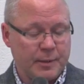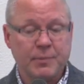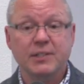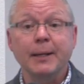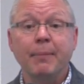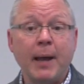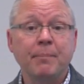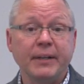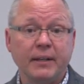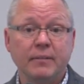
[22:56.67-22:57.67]
some sleep
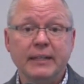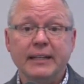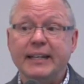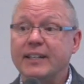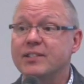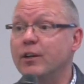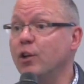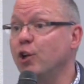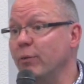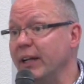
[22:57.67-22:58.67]
apnea, it's still
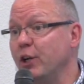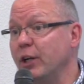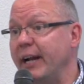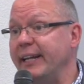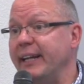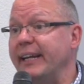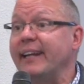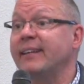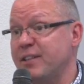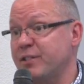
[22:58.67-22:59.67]
a really good idea to
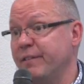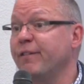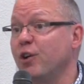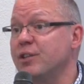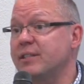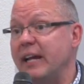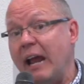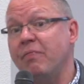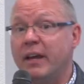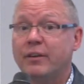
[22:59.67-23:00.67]
get tested first
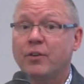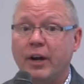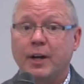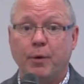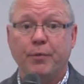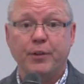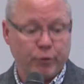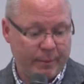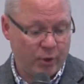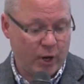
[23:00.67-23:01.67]
and then talk about the treatment